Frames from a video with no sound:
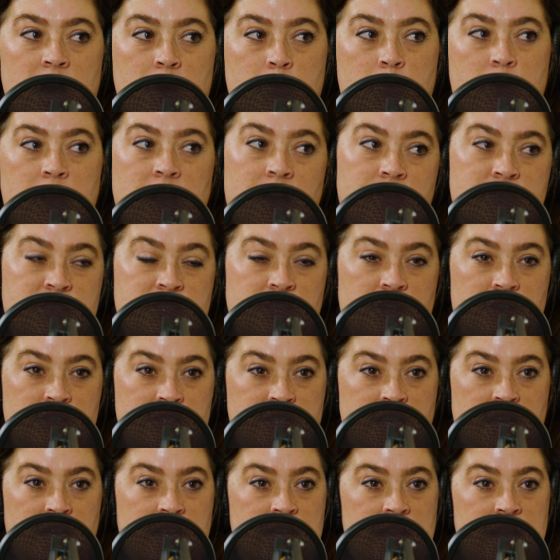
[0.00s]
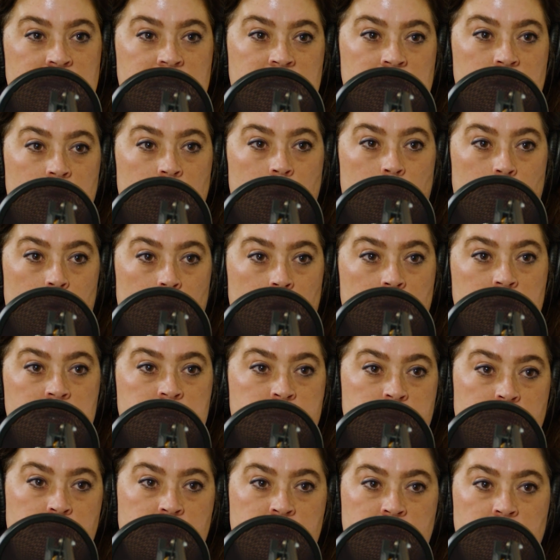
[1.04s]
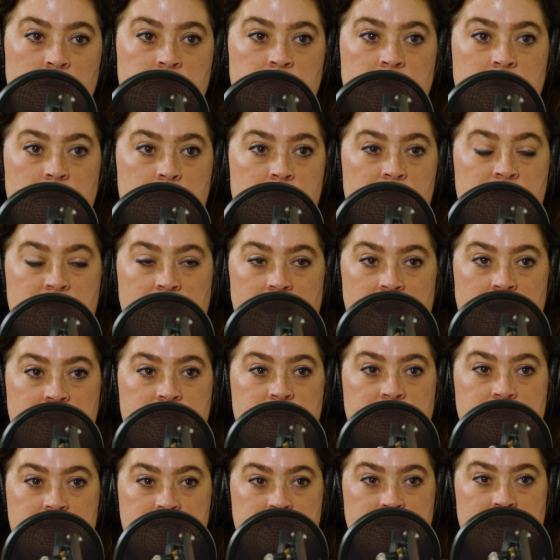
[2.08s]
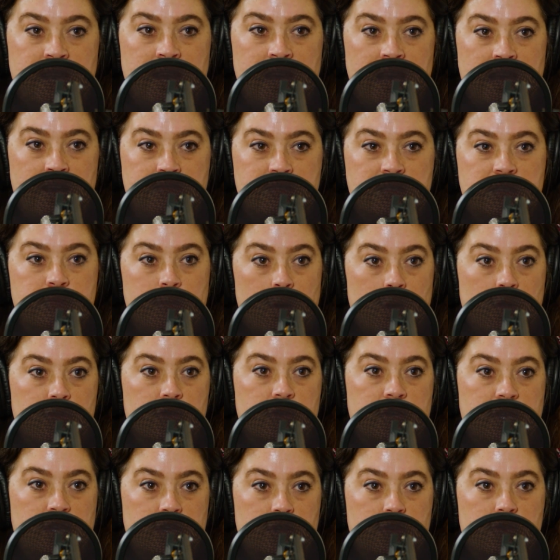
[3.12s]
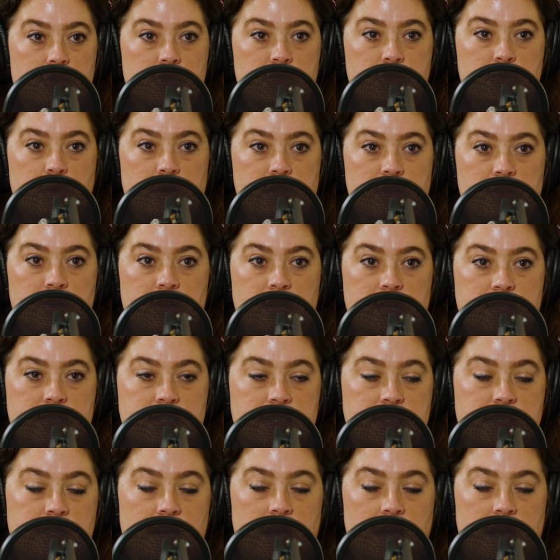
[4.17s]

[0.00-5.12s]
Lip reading: We obviously aren't seeing that here at Walsh, but we do have a number of athletes that have smaller deals, whether it's